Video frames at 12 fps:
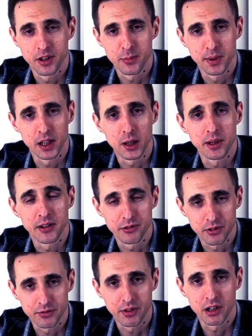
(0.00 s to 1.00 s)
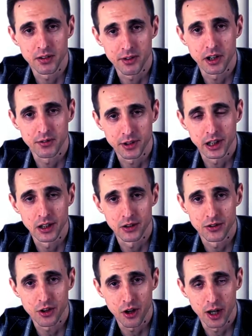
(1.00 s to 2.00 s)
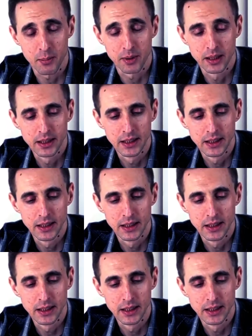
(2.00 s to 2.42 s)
It's been coming for a very, very, very long time.